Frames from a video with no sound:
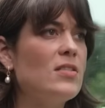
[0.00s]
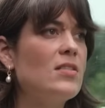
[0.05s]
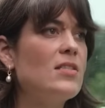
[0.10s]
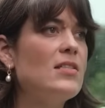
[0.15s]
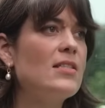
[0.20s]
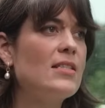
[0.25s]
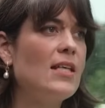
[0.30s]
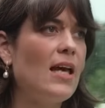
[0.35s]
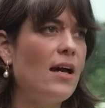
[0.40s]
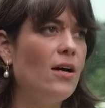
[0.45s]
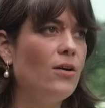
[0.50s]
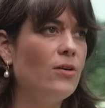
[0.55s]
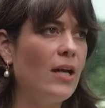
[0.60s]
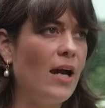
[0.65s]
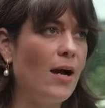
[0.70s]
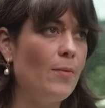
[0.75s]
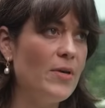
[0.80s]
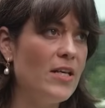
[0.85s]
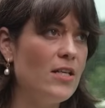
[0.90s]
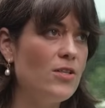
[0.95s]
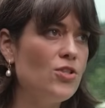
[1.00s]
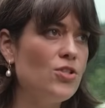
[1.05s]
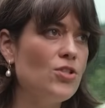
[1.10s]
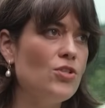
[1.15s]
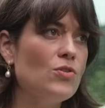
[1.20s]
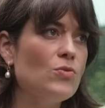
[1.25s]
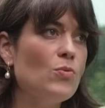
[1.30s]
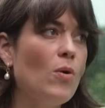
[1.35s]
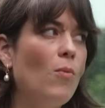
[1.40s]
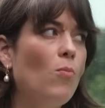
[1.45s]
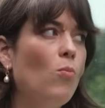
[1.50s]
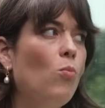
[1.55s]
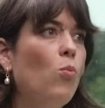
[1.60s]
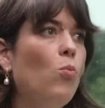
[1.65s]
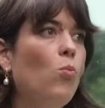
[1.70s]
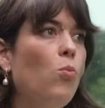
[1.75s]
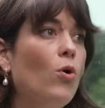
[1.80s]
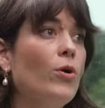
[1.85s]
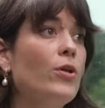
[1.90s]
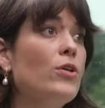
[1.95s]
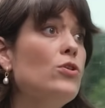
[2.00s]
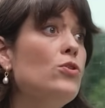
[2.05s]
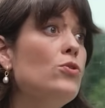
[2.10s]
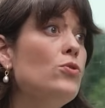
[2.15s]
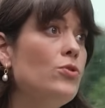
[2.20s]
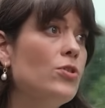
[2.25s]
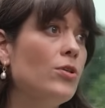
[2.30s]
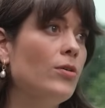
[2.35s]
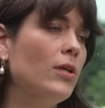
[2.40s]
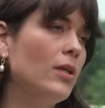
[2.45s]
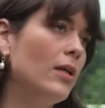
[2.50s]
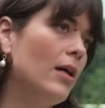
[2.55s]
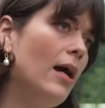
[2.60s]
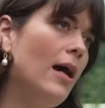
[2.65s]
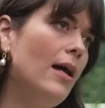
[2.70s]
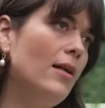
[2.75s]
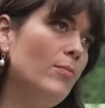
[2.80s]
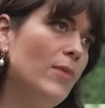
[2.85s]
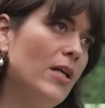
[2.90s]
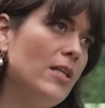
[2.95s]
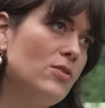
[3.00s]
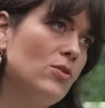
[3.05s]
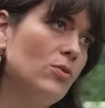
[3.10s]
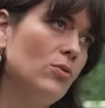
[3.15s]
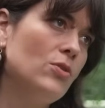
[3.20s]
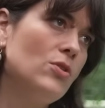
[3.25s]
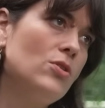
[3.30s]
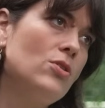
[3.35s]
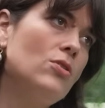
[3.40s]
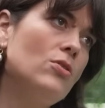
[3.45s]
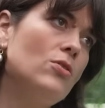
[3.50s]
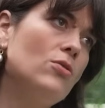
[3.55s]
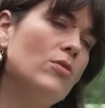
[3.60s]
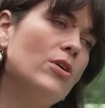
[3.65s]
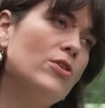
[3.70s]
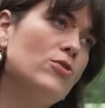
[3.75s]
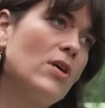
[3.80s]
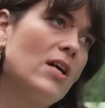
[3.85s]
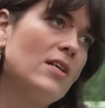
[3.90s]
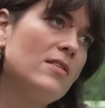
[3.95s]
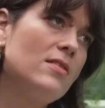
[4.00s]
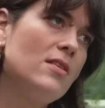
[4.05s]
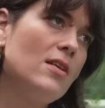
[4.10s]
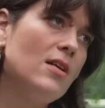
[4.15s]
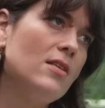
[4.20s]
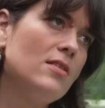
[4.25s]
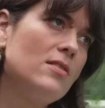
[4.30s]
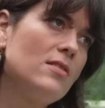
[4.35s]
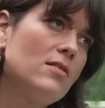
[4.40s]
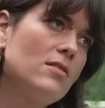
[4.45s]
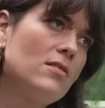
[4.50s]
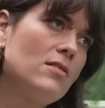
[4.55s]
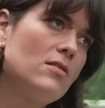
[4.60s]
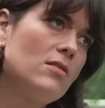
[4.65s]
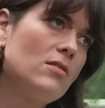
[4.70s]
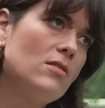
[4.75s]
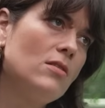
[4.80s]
it's the scale gap issues. What are you doing at Elemental to address this?